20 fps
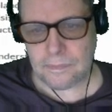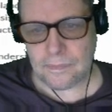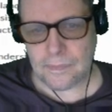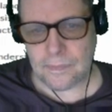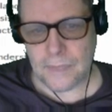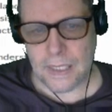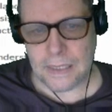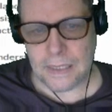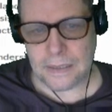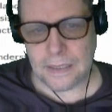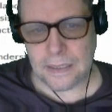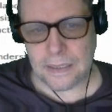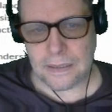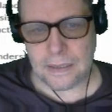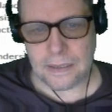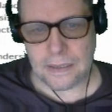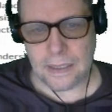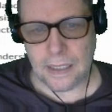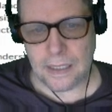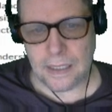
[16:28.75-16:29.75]
It says
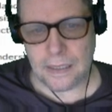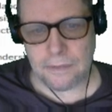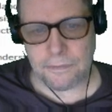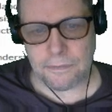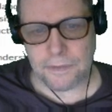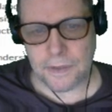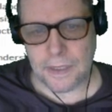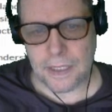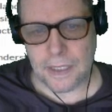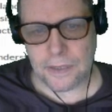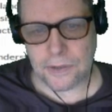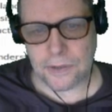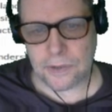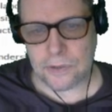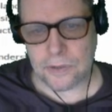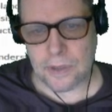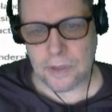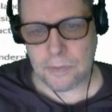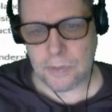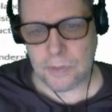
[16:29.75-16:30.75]
Italian financial
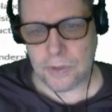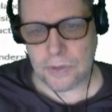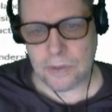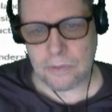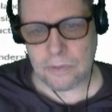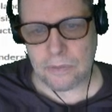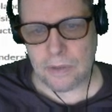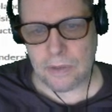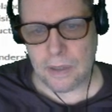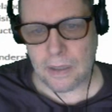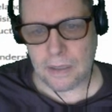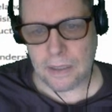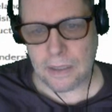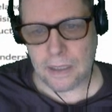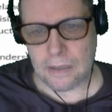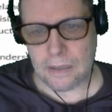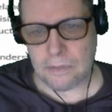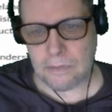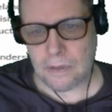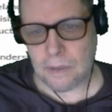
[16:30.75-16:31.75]
tremors are
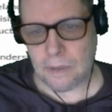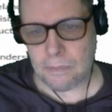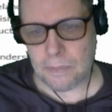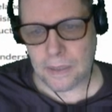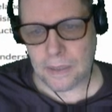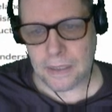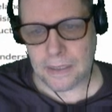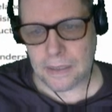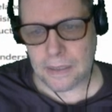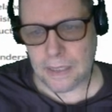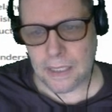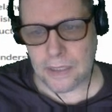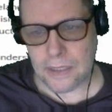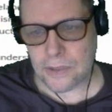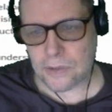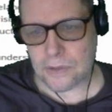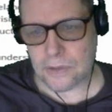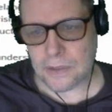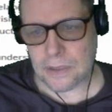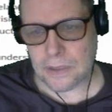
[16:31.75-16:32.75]
again rumbling
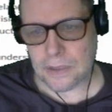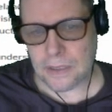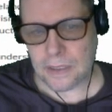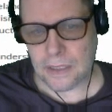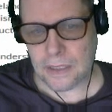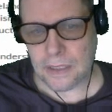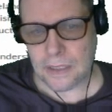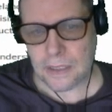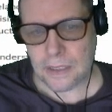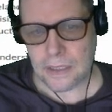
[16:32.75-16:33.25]
dangerously.